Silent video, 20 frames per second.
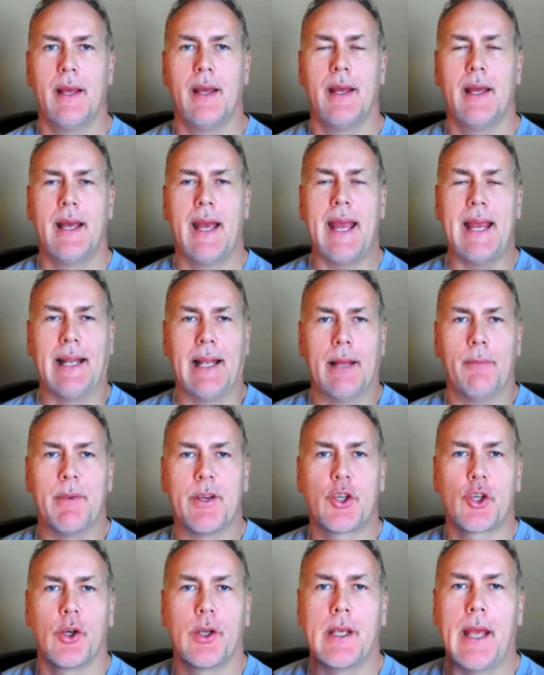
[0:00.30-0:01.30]
Hey, let me
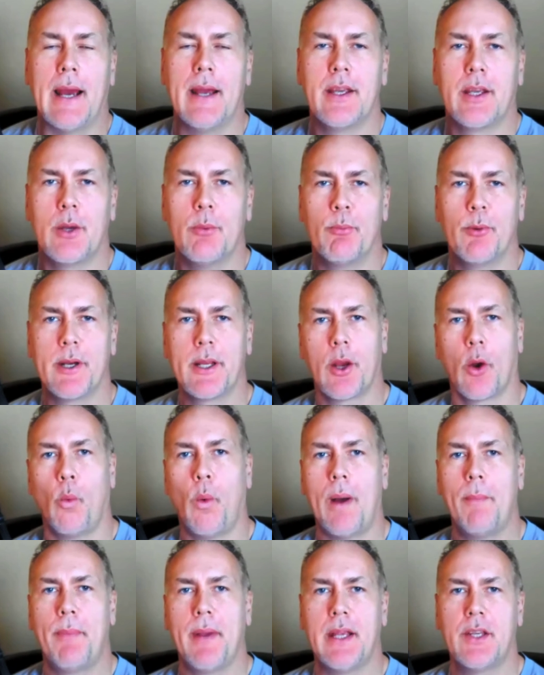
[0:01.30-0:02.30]
show you how you can bring your
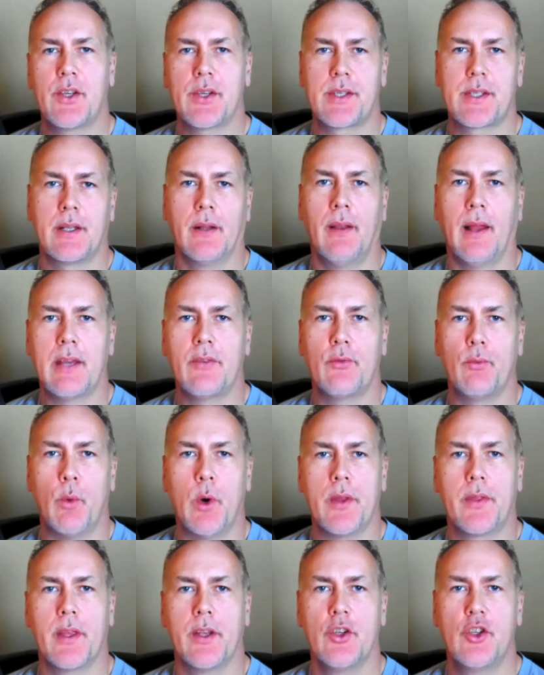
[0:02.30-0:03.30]
web pages to life
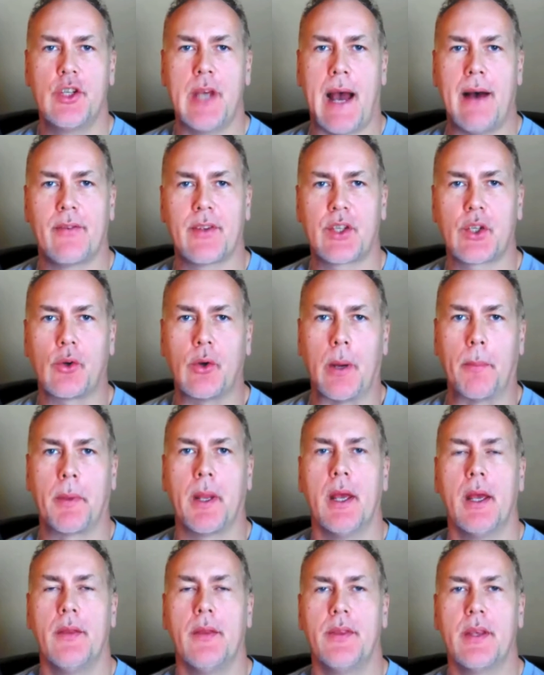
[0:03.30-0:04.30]
with JavaScript.
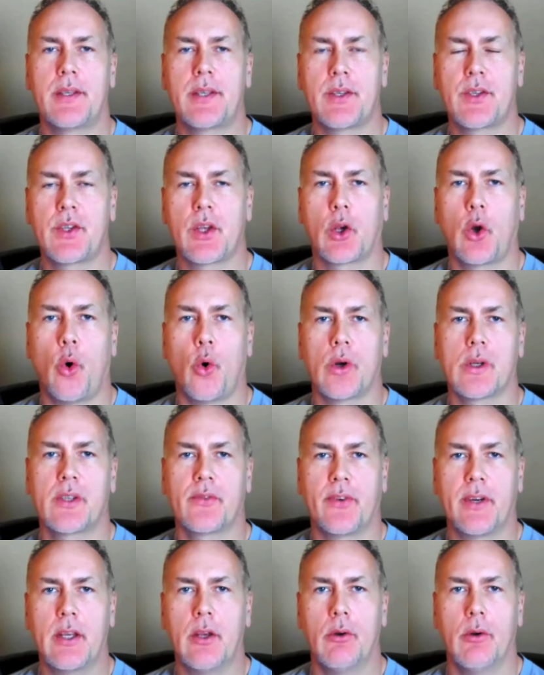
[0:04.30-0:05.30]
This is the course
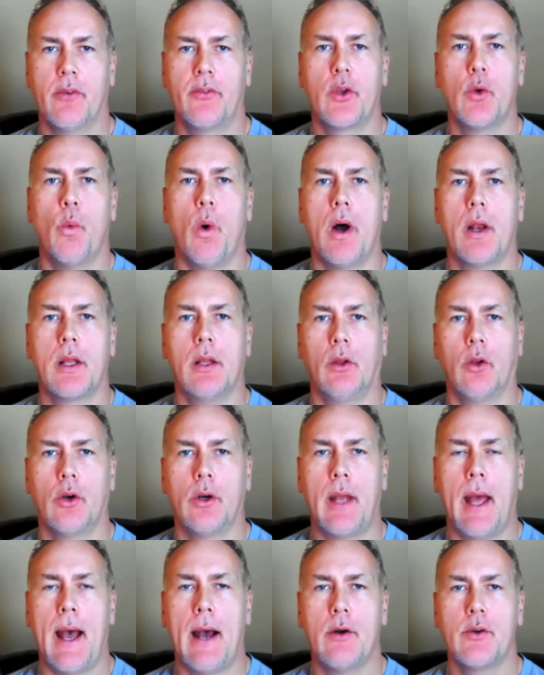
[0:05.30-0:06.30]
for you if you want to
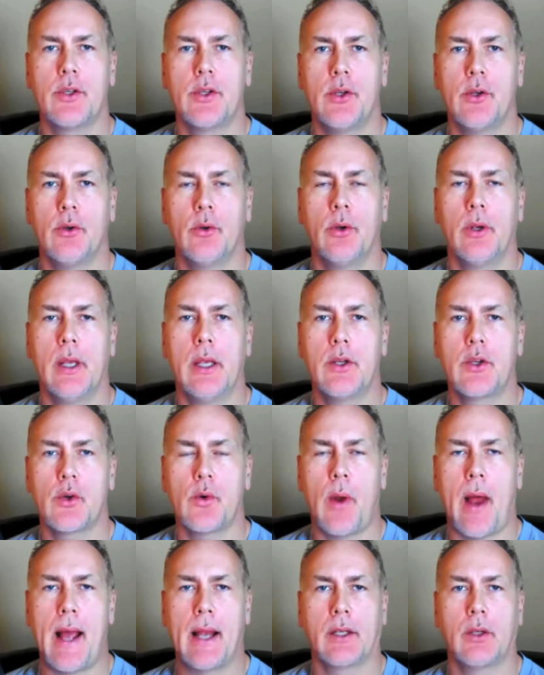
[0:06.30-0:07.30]
learn how to
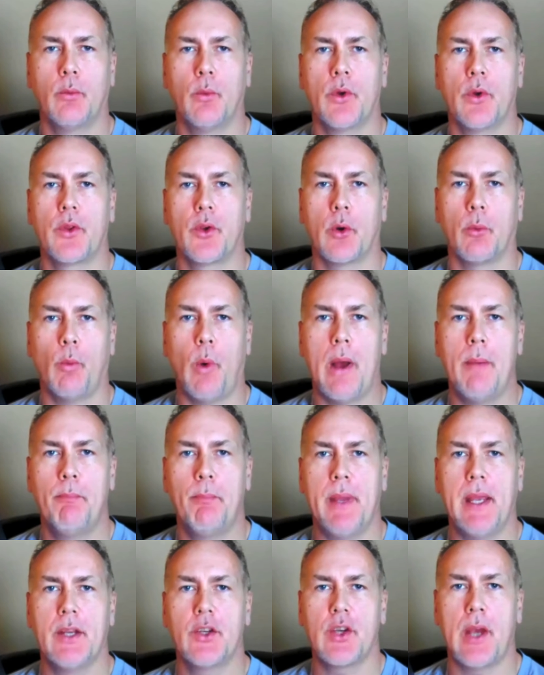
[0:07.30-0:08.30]
interact with your web
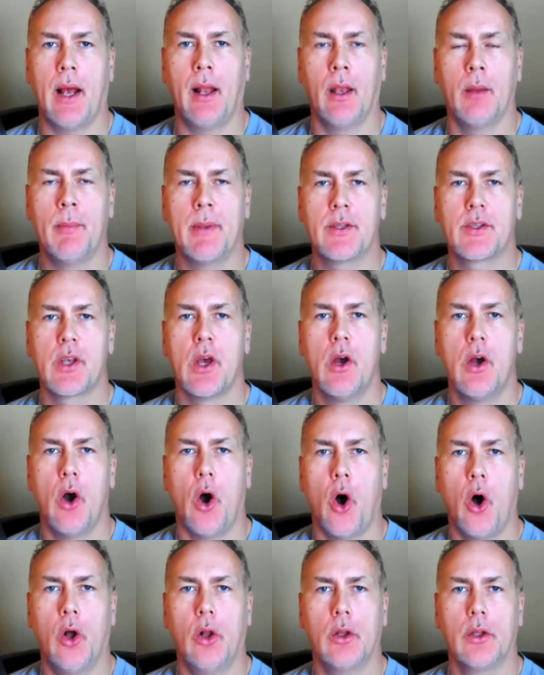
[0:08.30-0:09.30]
page elements
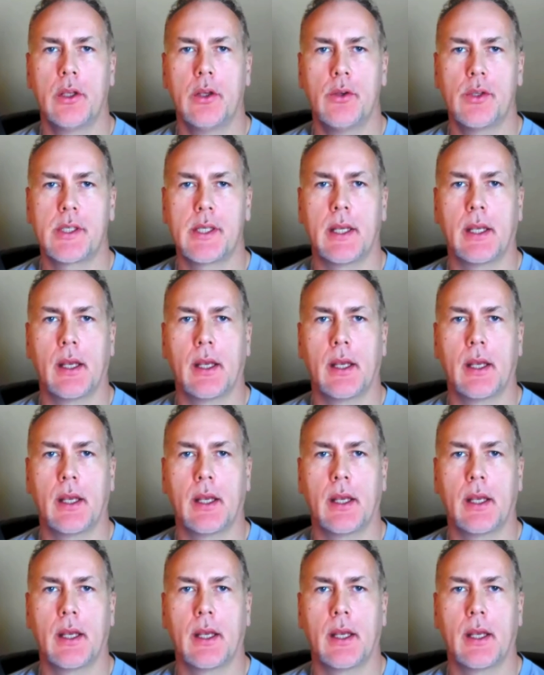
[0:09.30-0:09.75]
all using